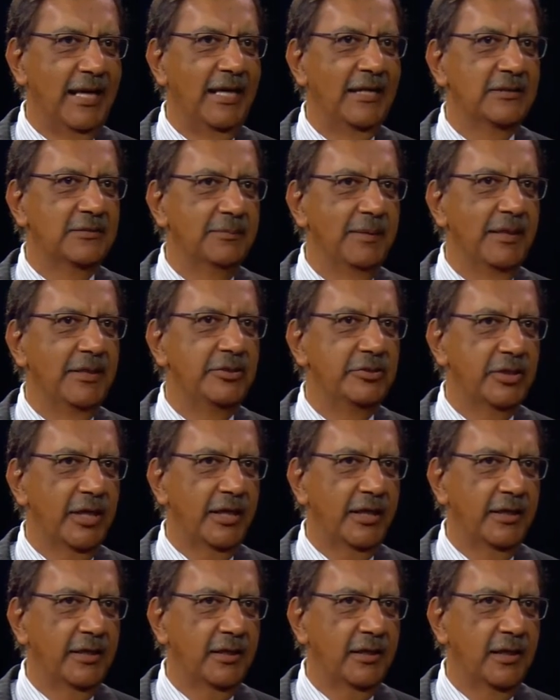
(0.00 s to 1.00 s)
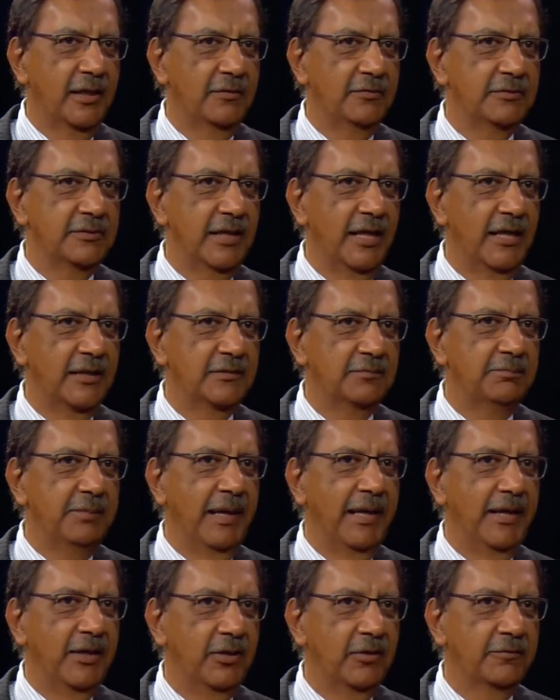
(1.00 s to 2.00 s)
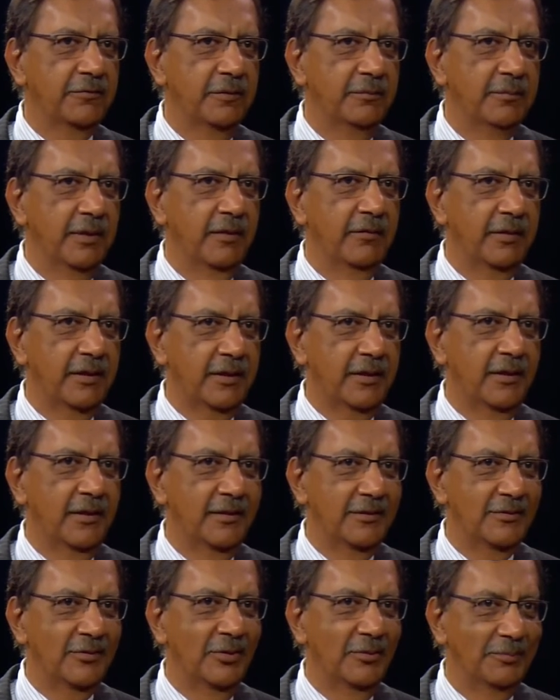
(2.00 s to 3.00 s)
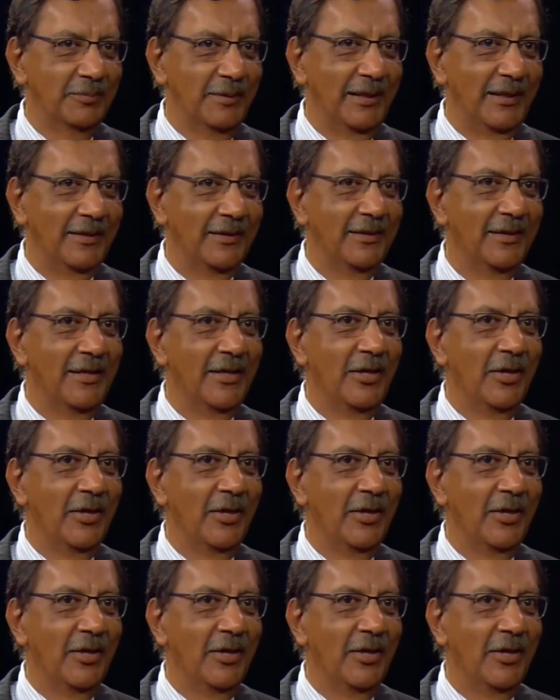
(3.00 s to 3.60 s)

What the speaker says: as many checking accounts as Bank of America is opening